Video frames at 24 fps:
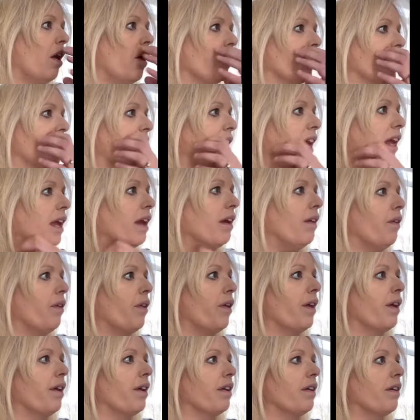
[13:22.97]
He
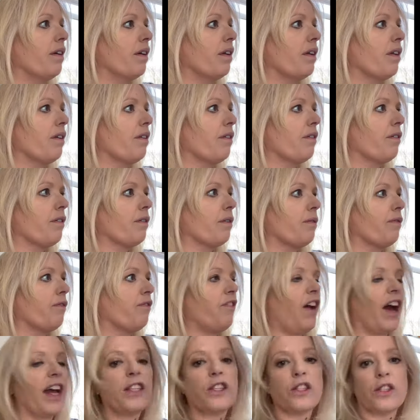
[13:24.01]

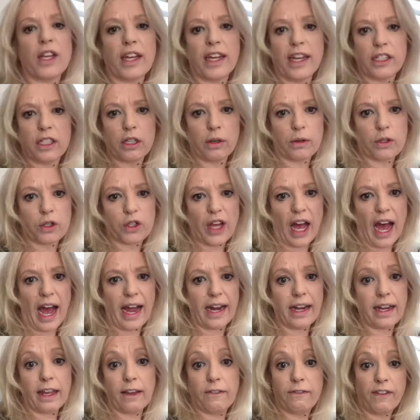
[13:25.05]
fights to get to her
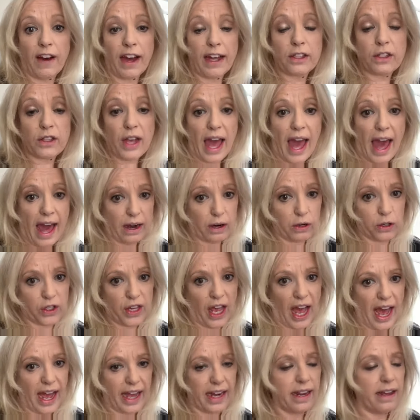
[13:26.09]
side. He fights at her
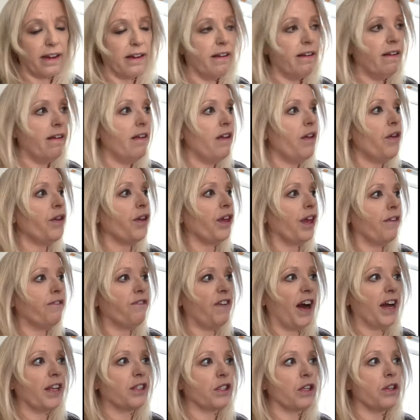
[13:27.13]
side. He
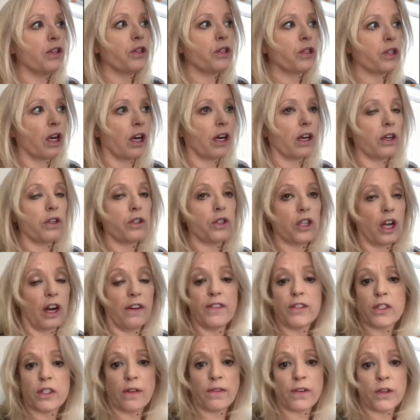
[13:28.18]
fights in the
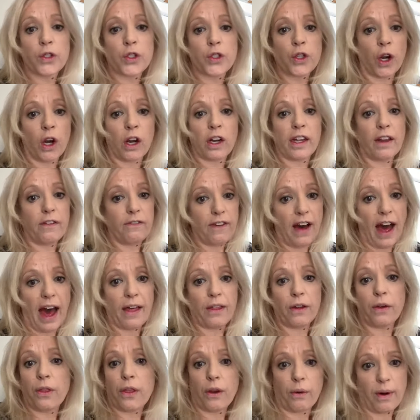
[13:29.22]
service of her surrogate
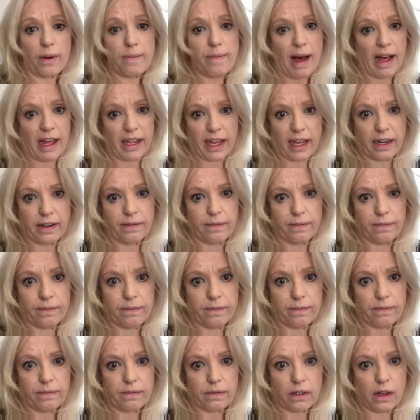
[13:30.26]
father, the rebellion.
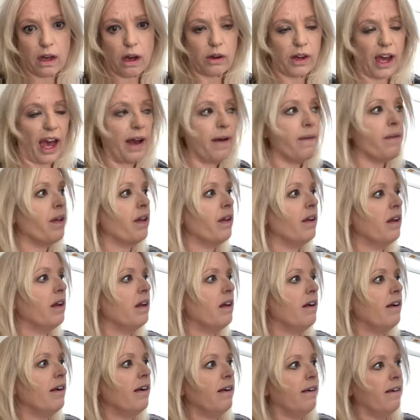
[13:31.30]
Okay?
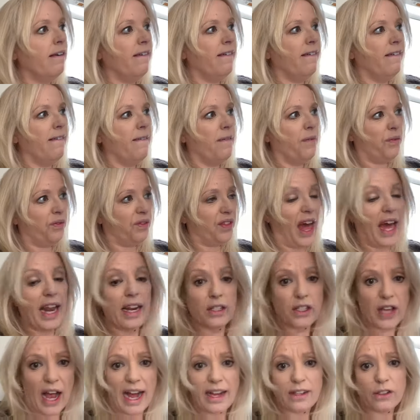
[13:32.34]
That
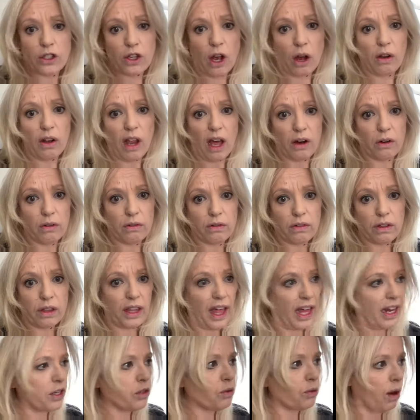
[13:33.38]
is Han Solo.
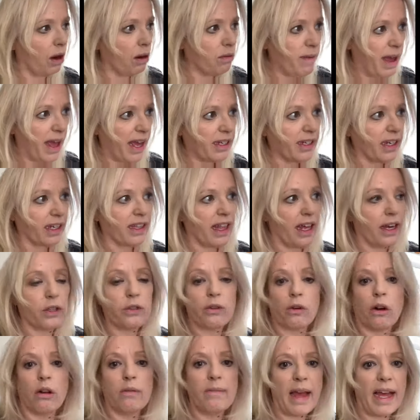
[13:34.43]
That is romantic. That is
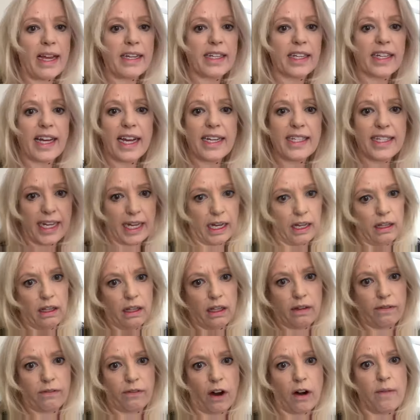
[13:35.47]
a romantic ideal
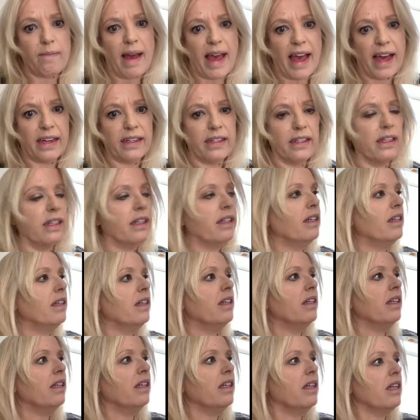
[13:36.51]
for a man.
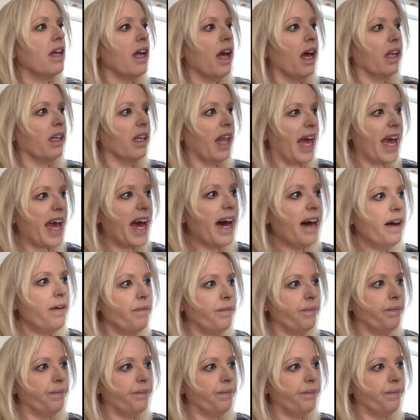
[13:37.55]
Leia,